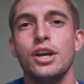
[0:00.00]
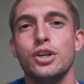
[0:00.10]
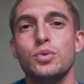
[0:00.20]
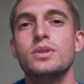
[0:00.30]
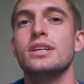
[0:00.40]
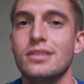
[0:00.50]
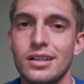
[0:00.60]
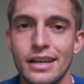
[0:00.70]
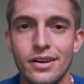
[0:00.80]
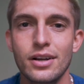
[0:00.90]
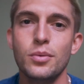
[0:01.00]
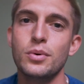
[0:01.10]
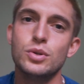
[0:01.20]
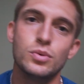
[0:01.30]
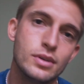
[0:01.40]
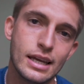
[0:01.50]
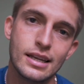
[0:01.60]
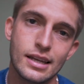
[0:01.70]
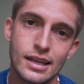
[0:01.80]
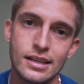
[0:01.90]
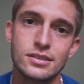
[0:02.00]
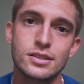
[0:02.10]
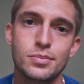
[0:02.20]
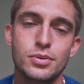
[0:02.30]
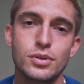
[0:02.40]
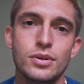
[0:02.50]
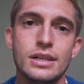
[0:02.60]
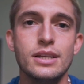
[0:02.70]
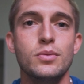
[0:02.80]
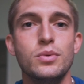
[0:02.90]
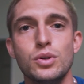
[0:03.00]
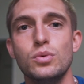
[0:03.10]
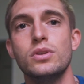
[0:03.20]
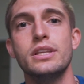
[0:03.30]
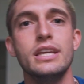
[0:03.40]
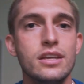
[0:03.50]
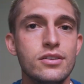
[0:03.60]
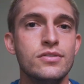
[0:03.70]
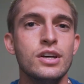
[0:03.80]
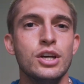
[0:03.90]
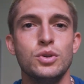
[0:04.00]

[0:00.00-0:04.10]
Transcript: you declare it when you get into Peru, and then when you leave,